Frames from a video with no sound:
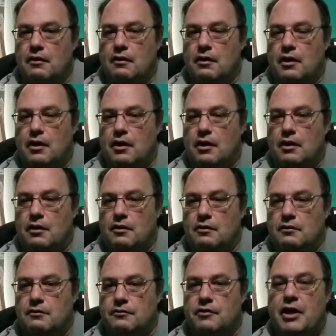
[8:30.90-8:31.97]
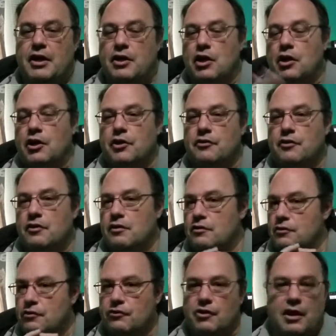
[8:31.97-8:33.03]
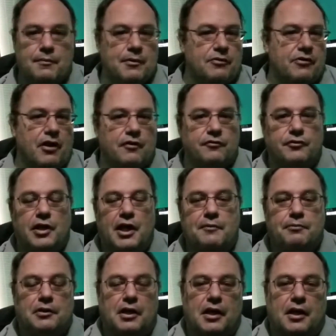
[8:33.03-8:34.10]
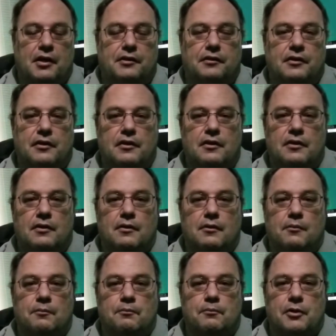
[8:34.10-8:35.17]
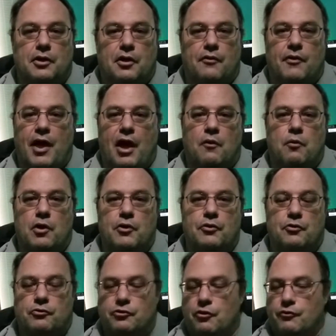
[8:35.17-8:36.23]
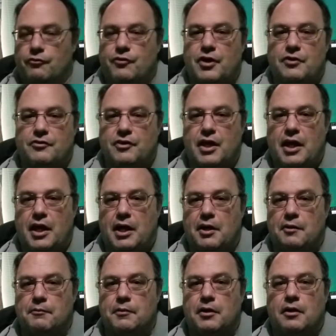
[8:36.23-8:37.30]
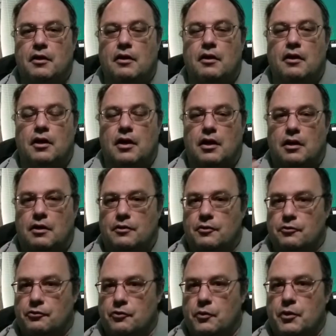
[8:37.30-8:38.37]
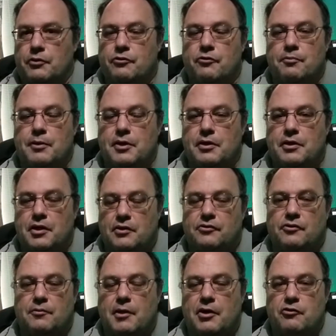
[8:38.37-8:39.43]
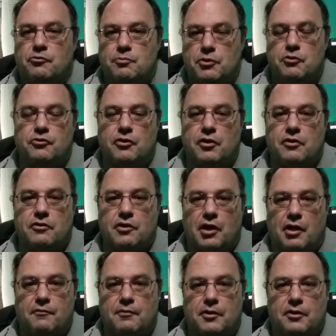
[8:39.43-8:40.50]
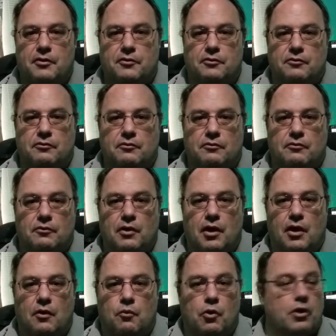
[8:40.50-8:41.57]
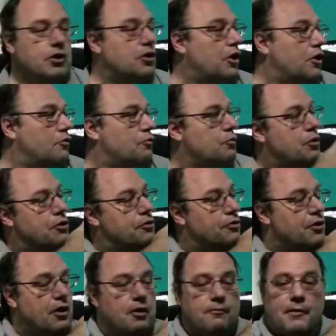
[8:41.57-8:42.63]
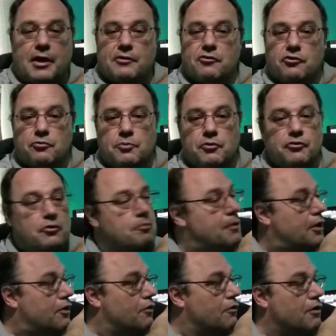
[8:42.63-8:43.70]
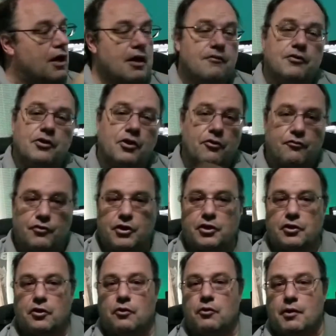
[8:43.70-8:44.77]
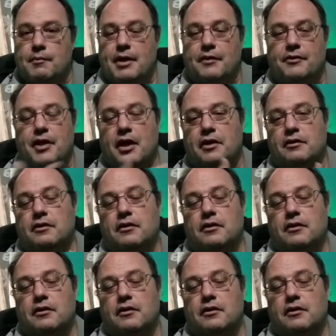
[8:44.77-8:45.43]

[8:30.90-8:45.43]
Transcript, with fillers: uh, take on it. Same exact flight plan, but on that one, there's no face cam. Uh, there's going to be customized music that I've been Uh, working on with uh, Magic's Music Maker. I have another video about that,